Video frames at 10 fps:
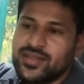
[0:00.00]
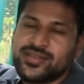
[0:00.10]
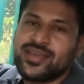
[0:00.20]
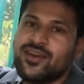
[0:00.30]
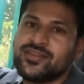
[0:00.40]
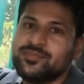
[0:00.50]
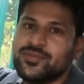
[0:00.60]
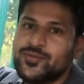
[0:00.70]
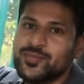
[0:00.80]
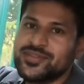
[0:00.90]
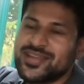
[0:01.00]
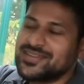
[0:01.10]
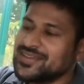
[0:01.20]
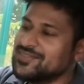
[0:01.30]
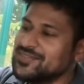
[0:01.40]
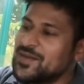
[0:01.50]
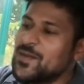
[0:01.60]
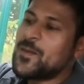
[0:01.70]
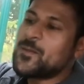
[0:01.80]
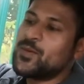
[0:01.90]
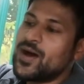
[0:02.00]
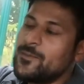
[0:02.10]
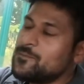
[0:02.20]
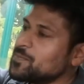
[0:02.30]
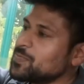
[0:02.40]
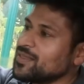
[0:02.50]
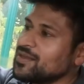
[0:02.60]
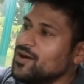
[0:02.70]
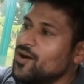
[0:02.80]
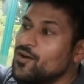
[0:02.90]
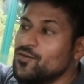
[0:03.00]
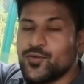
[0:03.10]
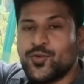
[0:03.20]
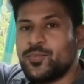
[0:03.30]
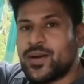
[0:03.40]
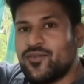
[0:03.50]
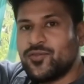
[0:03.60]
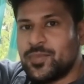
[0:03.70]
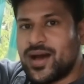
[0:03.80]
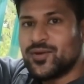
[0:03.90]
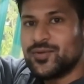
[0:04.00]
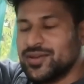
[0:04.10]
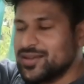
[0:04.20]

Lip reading: the Yaris in performance. That's a given. But overall, pound for pound,